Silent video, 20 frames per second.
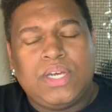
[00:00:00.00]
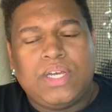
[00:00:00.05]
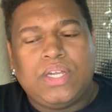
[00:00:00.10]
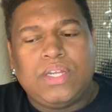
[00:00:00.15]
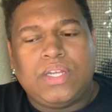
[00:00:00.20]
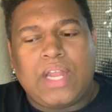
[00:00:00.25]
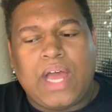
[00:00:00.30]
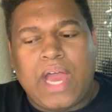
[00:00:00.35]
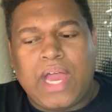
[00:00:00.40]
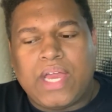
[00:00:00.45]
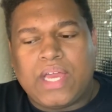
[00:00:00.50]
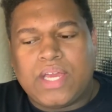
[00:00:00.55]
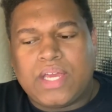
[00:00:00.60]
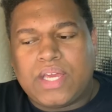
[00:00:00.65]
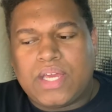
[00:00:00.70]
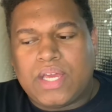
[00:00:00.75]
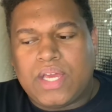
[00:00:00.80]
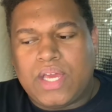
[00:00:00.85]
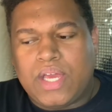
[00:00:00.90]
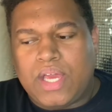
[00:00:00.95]
Like
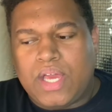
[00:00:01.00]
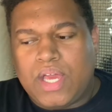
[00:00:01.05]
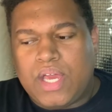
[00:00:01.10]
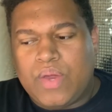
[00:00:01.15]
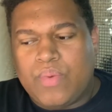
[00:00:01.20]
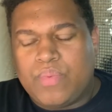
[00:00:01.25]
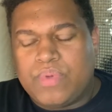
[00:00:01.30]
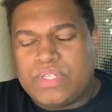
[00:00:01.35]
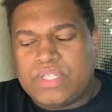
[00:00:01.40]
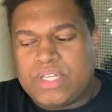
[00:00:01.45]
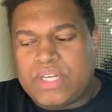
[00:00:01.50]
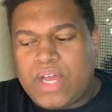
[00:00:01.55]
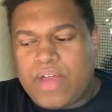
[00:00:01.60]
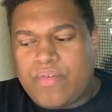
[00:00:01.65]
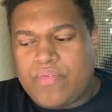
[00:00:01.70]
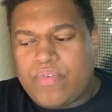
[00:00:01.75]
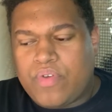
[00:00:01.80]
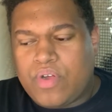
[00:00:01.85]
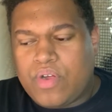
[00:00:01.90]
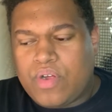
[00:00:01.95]
it was
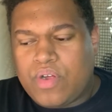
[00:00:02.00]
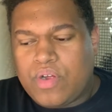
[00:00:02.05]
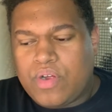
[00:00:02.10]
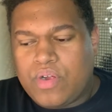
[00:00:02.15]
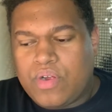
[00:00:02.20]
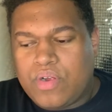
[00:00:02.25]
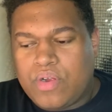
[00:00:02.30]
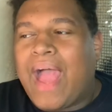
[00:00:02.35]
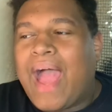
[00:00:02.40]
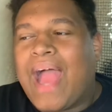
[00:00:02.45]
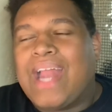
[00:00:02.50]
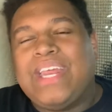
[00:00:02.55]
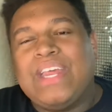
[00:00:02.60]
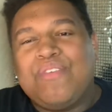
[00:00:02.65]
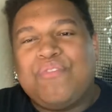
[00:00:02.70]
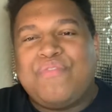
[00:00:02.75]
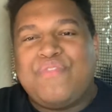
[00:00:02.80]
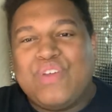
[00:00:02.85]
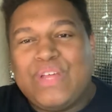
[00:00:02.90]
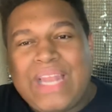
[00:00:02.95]
never, I
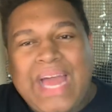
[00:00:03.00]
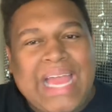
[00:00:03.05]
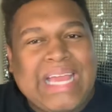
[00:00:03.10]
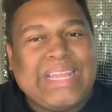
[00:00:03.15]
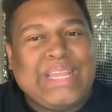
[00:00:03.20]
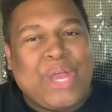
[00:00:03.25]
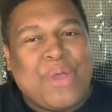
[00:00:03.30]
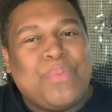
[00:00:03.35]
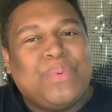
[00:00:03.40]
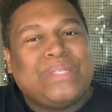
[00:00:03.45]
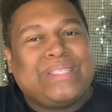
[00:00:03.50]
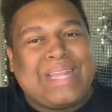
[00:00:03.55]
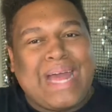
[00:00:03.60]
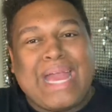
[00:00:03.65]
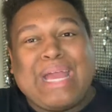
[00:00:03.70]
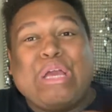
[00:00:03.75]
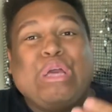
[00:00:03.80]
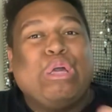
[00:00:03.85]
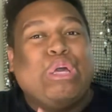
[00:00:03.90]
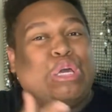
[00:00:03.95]
didn't feel like there was
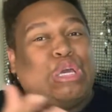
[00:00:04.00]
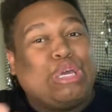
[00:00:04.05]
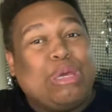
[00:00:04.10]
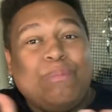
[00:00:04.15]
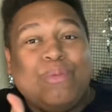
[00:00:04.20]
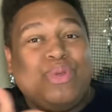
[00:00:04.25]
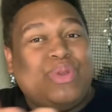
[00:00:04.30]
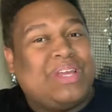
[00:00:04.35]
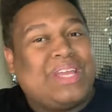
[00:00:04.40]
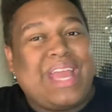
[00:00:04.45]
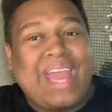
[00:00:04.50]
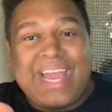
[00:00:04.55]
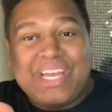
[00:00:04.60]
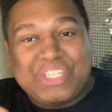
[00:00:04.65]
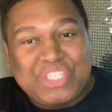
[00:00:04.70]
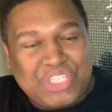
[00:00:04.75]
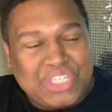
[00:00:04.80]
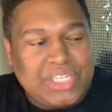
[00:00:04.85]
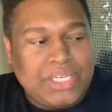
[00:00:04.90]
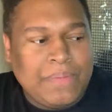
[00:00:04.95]
like good
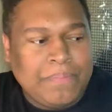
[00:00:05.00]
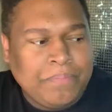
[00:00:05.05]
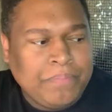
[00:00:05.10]
communication.